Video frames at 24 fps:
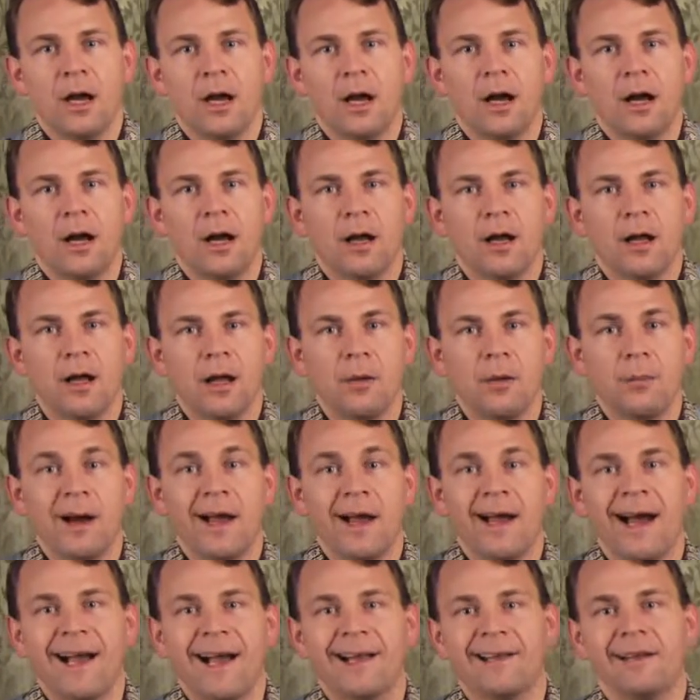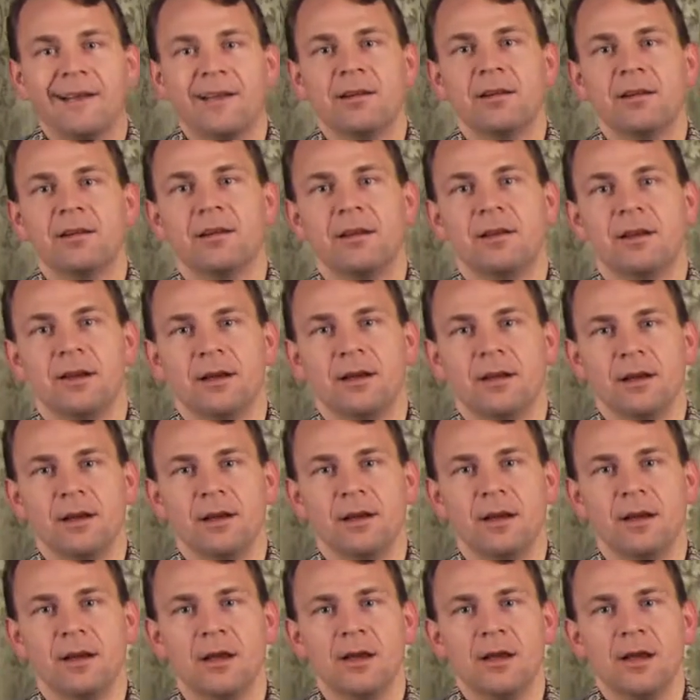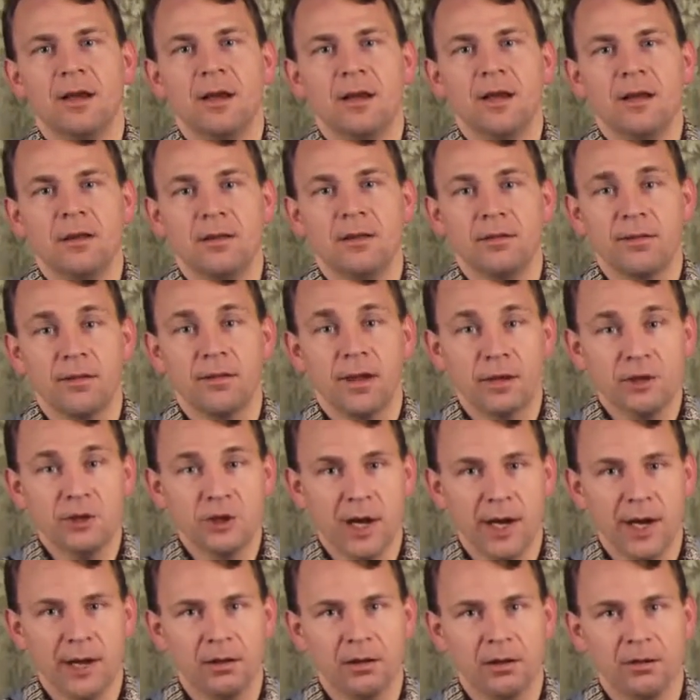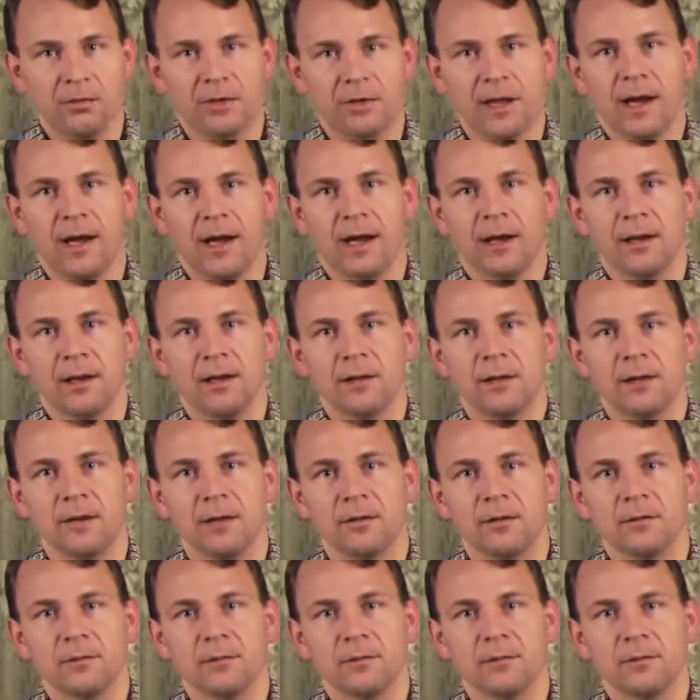Uh, and my identity is a child of God.